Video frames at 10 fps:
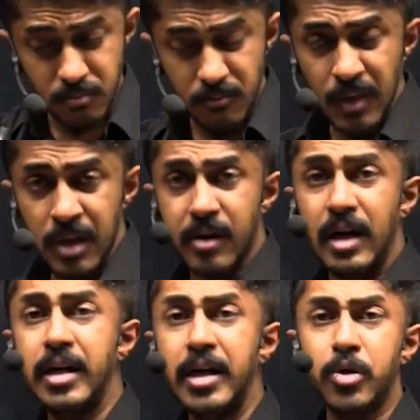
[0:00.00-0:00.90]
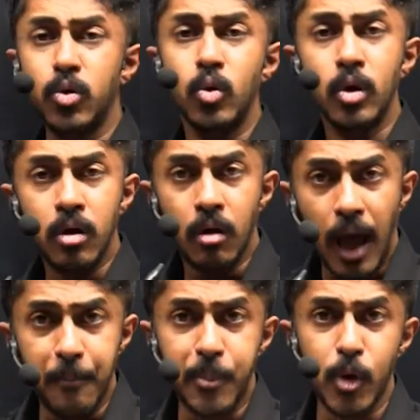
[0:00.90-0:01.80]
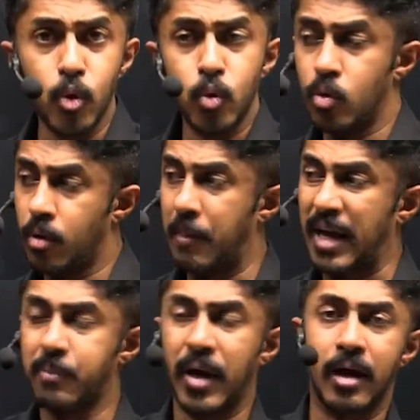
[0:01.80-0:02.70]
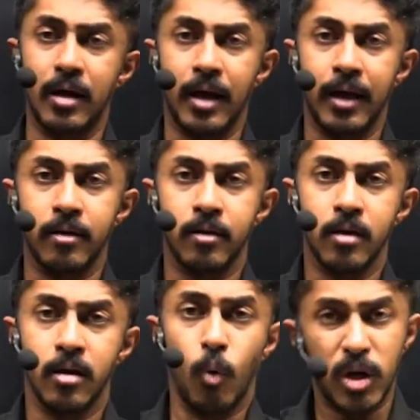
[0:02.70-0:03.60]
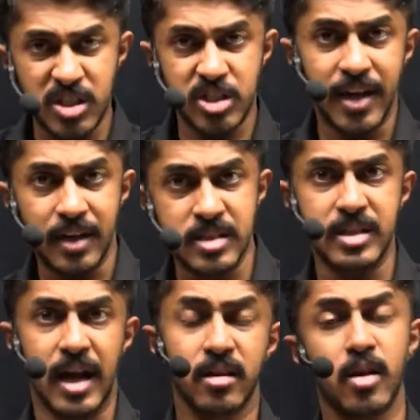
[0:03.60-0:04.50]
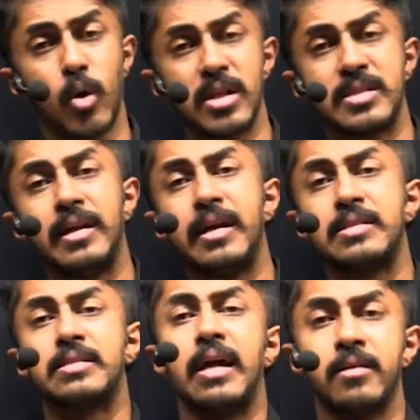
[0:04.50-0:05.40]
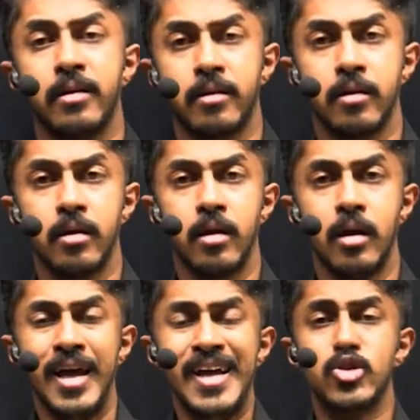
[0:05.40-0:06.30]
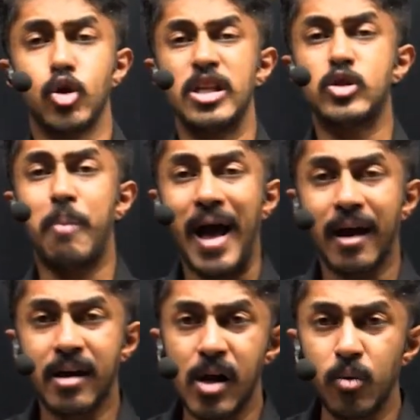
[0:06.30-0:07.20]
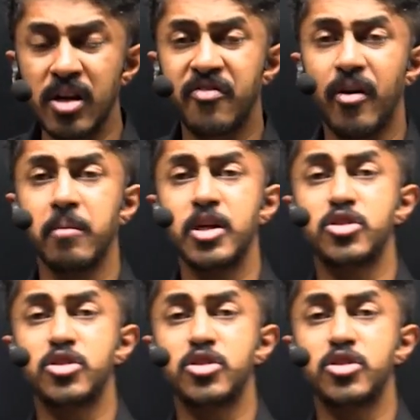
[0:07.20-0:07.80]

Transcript: ready to approve McMahon line? What is China stand there? What is India stand there? So this background information